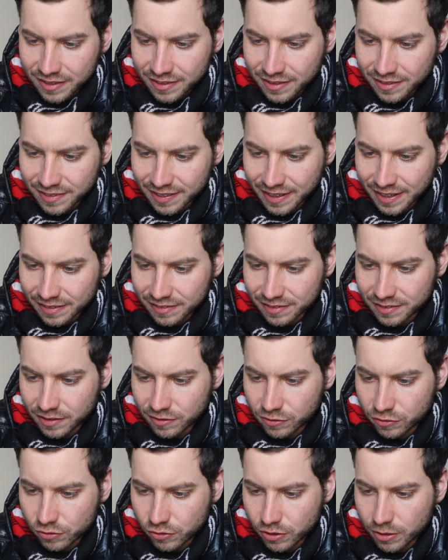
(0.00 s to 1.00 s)
the tax
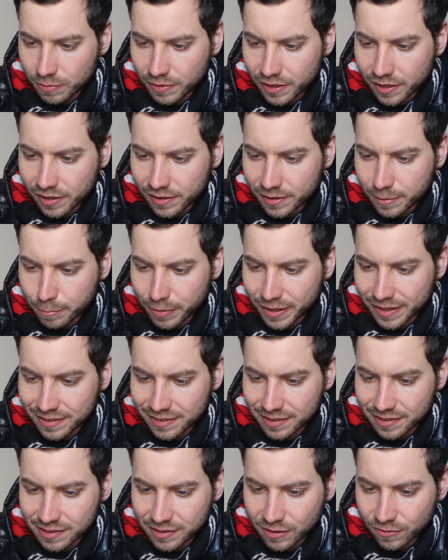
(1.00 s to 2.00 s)
discriminate on the
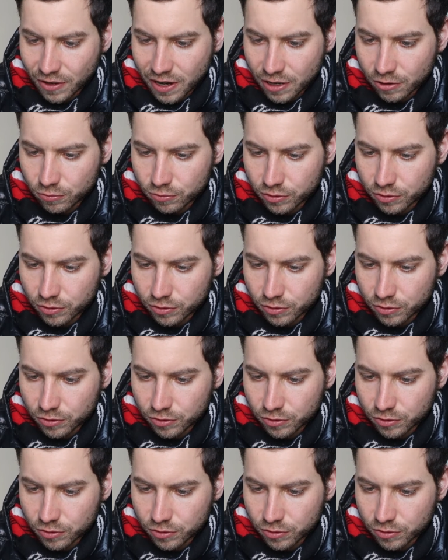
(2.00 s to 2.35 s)
basis of how